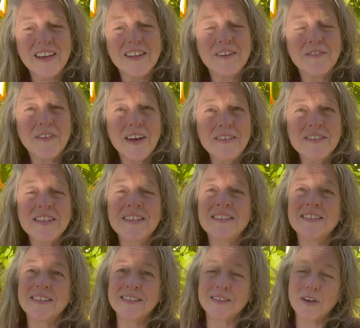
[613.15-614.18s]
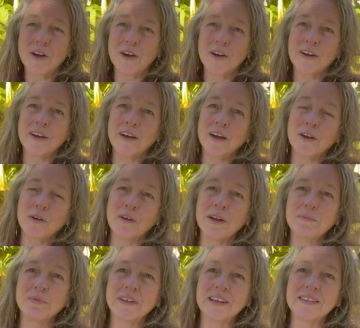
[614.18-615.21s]
The five senses are a
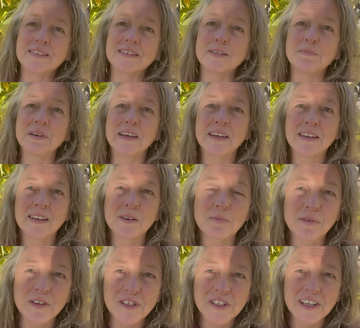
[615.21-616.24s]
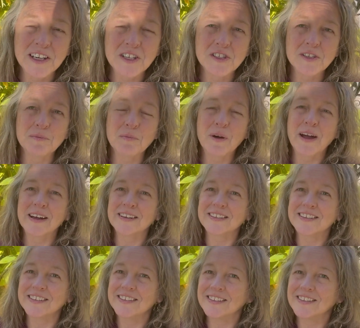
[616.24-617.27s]
great place to begin an appreciation
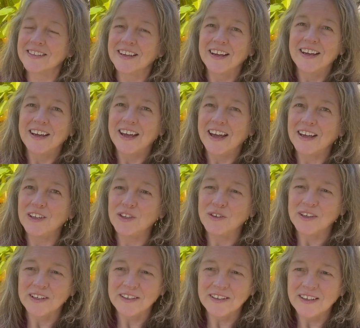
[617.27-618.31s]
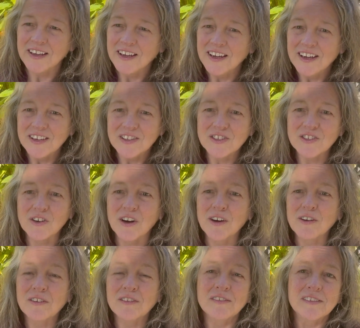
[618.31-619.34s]
practice, and you can
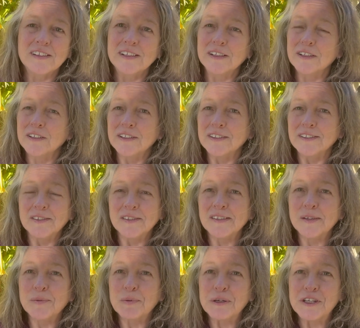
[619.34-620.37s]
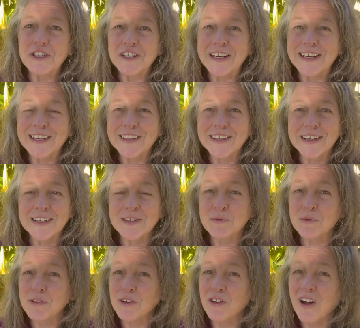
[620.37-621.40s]
start appreciating things
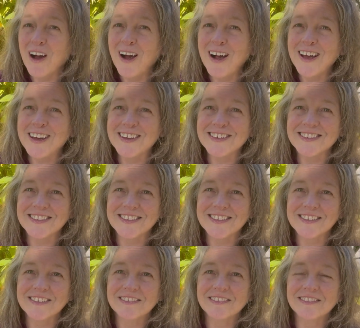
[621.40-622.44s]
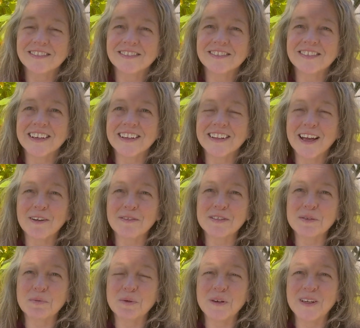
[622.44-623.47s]
with your eyes. Right? That
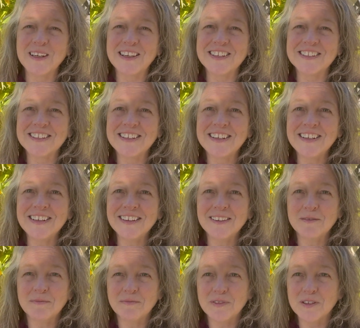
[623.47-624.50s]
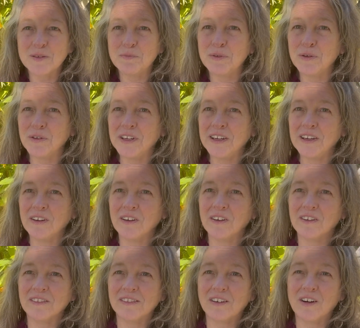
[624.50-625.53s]
one's pretty easy. There's beauty
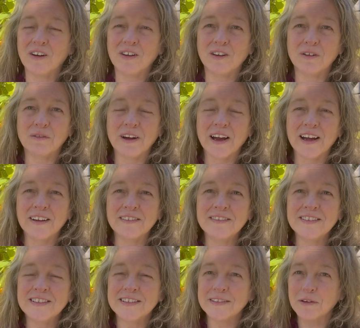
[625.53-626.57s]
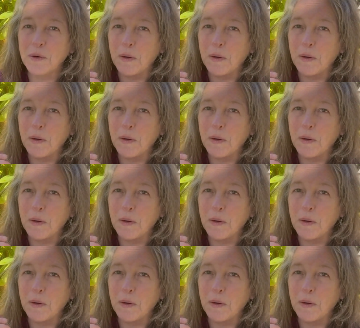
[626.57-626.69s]
all around.